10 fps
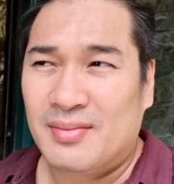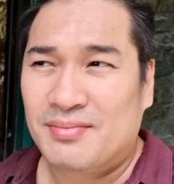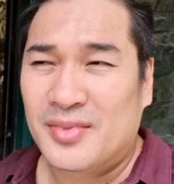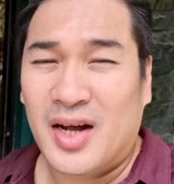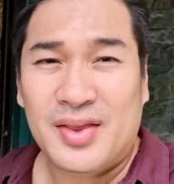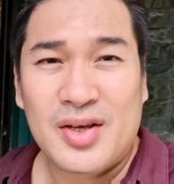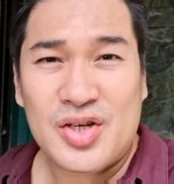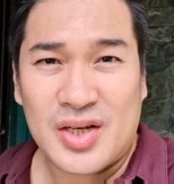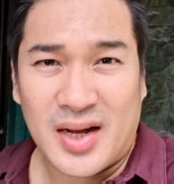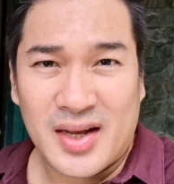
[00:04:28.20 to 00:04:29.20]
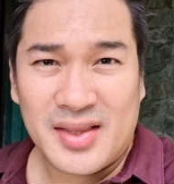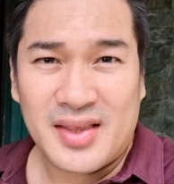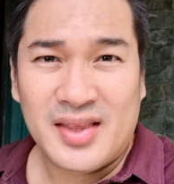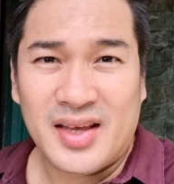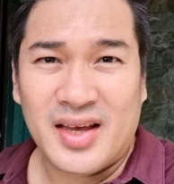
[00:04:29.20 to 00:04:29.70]
got the shot,
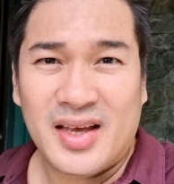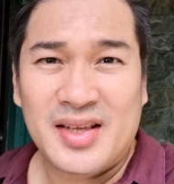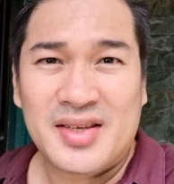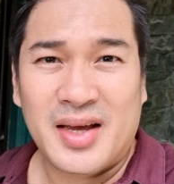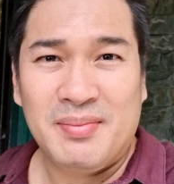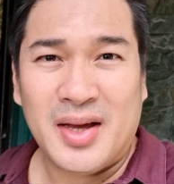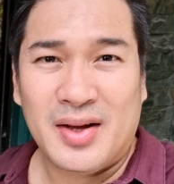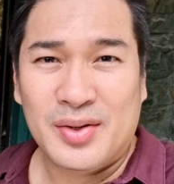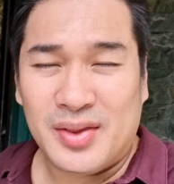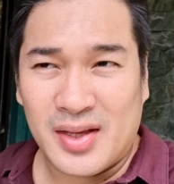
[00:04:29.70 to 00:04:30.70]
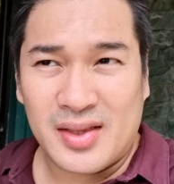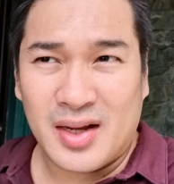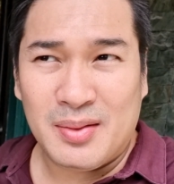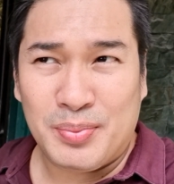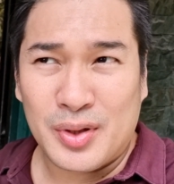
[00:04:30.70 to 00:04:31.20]
and time out,
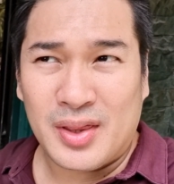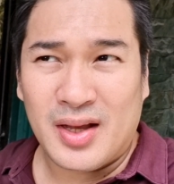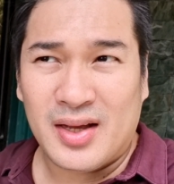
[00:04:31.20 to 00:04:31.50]
they'll put